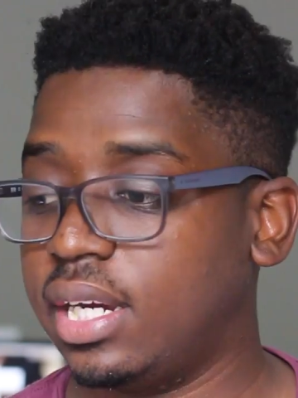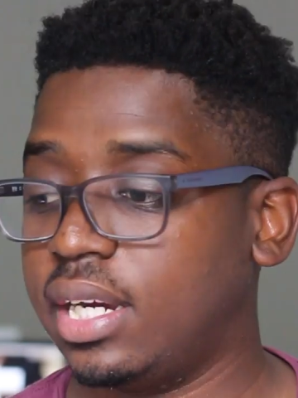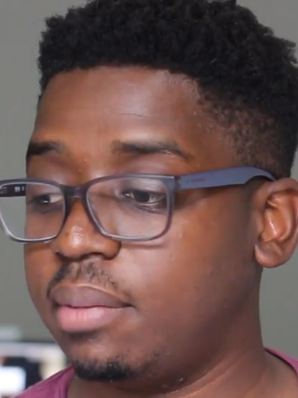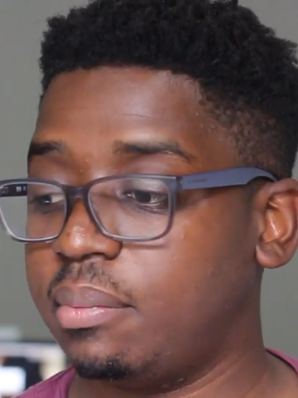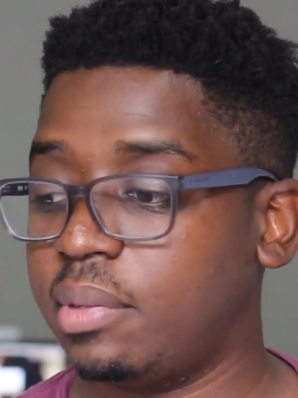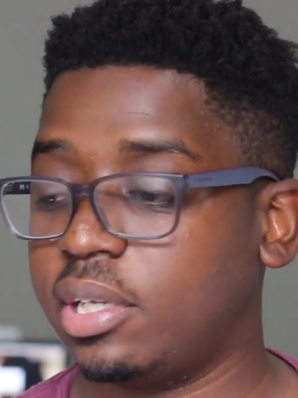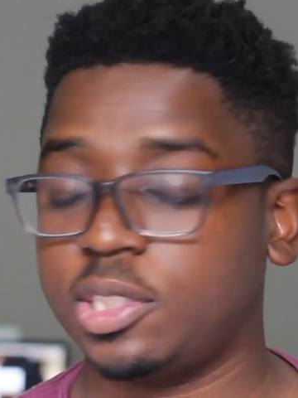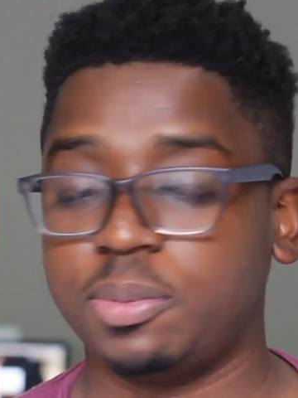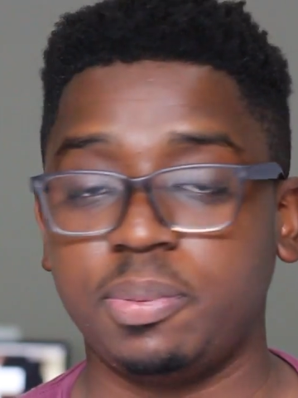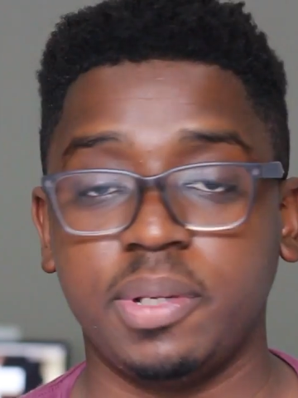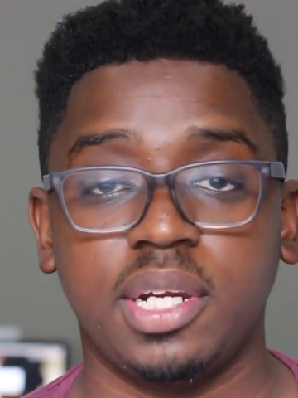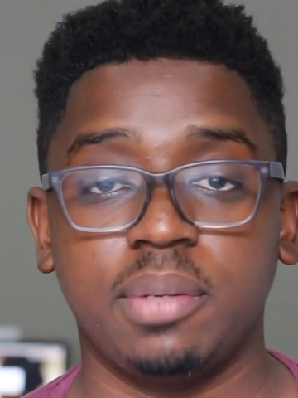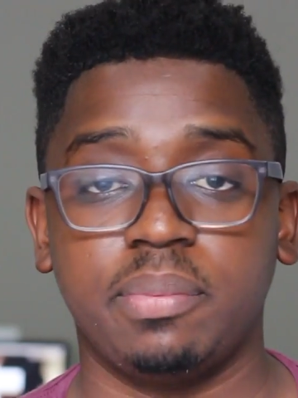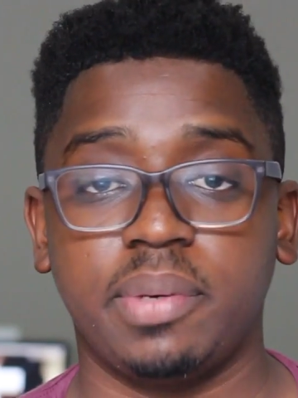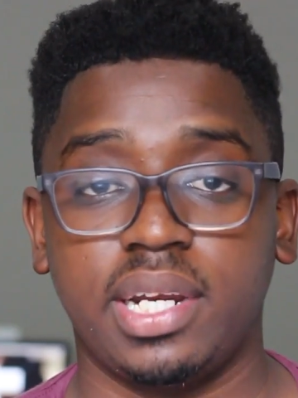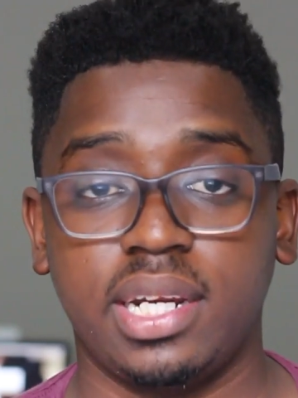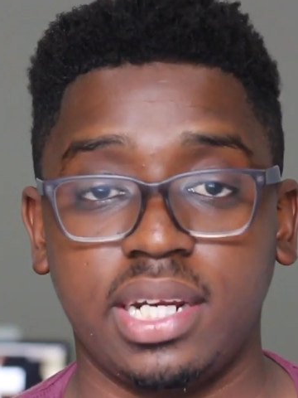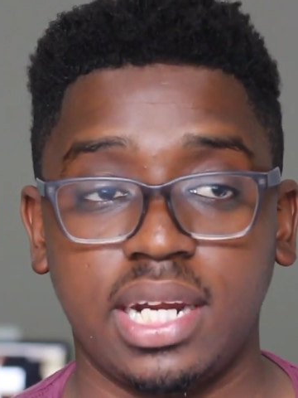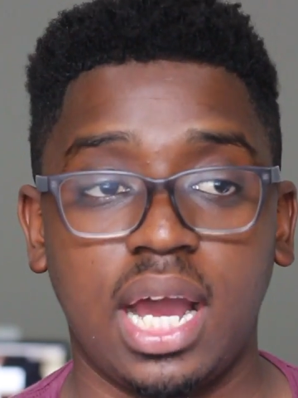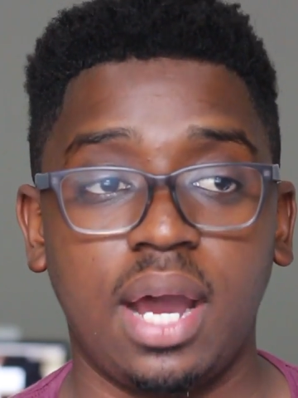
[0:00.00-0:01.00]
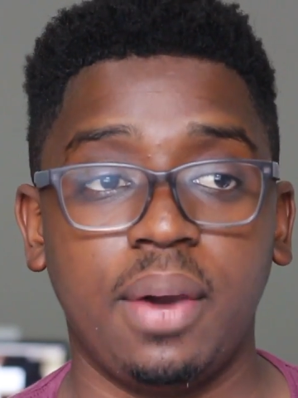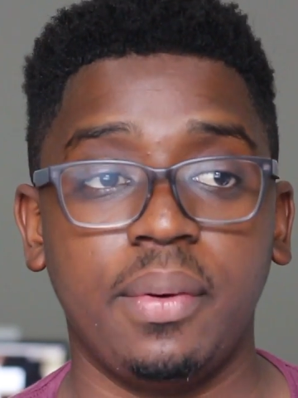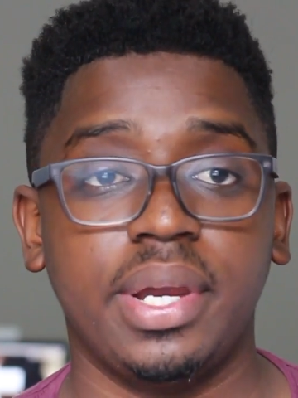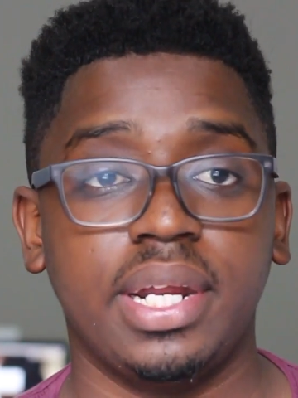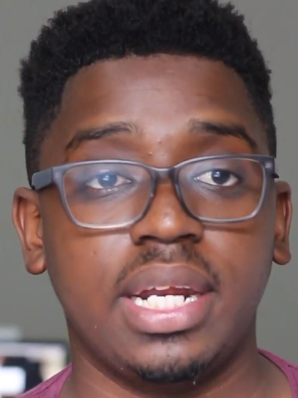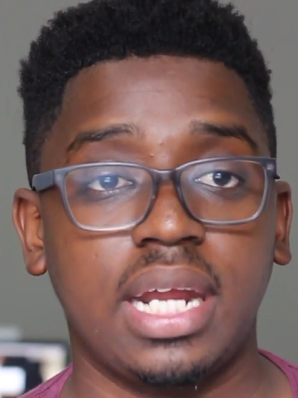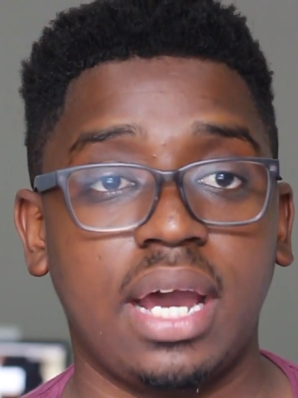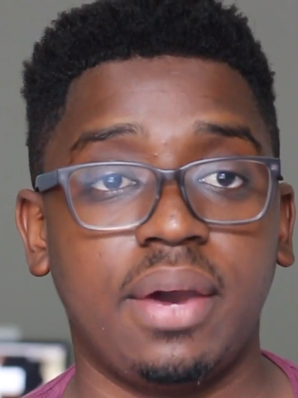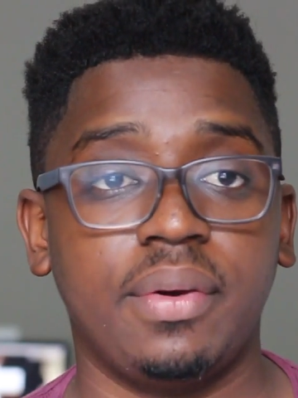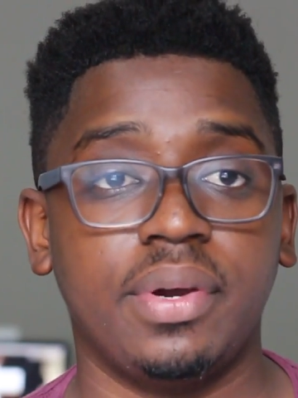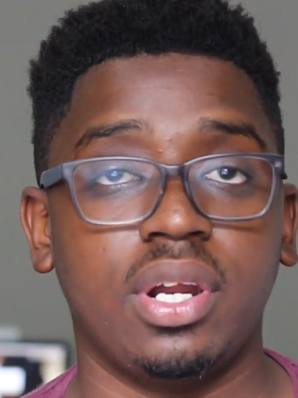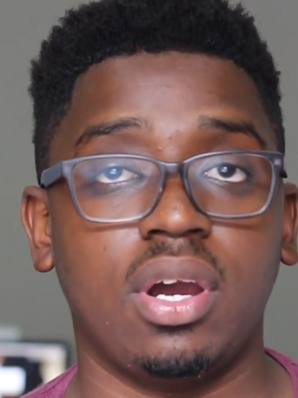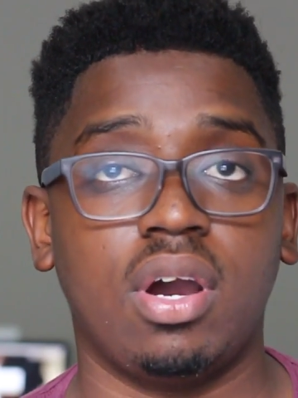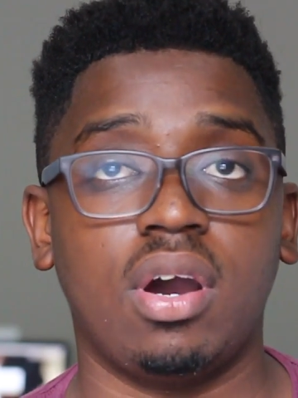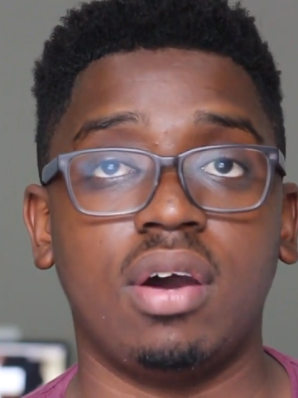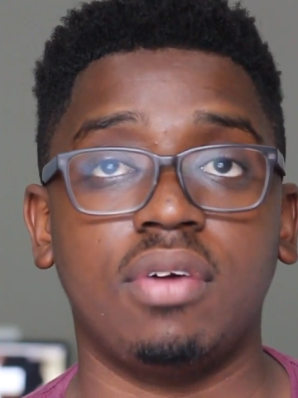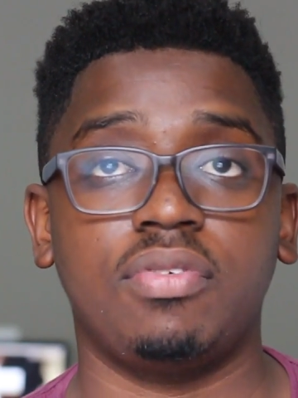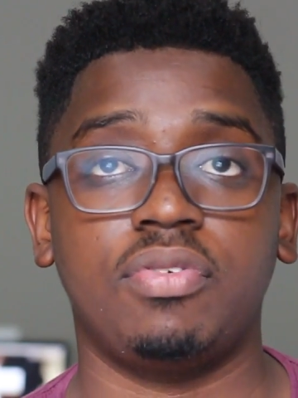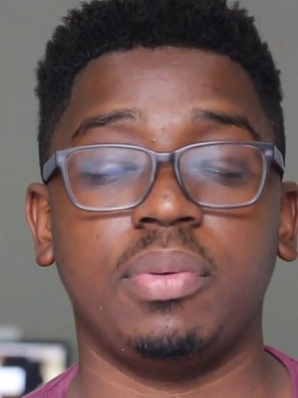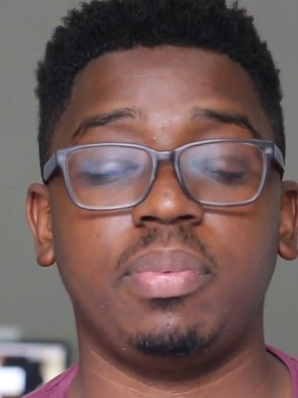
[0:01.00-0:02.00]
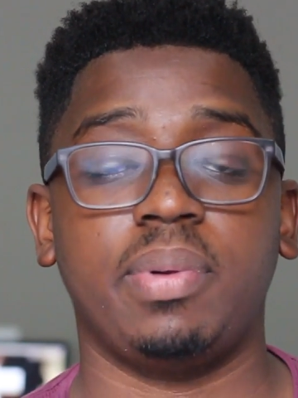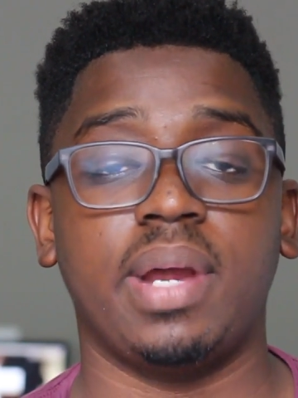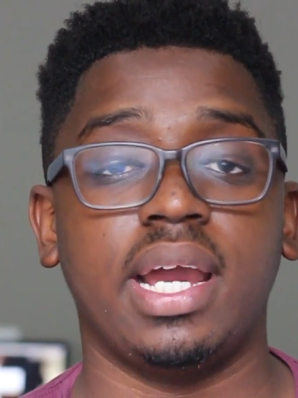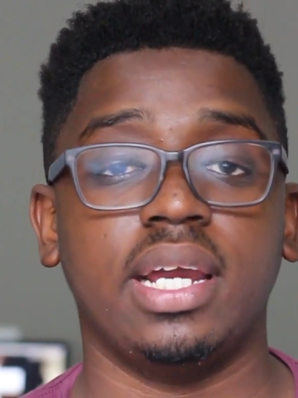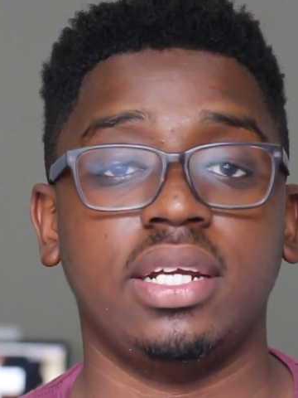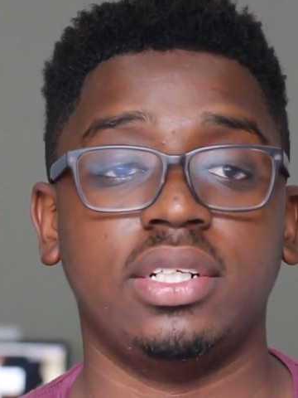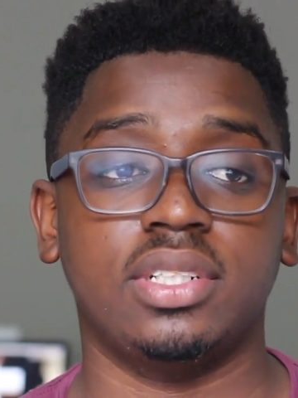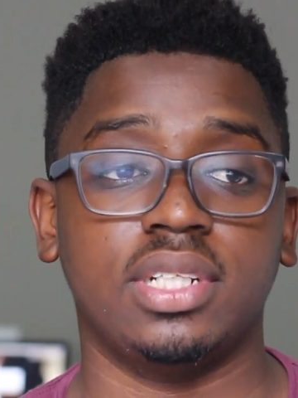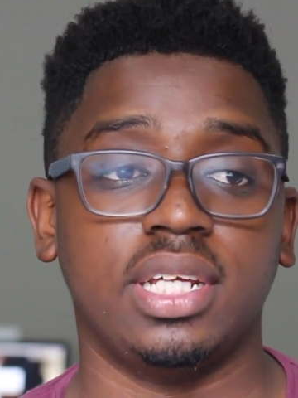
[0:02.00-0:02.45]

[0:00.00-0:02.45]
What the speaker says: I'll spend about an hour and a half replying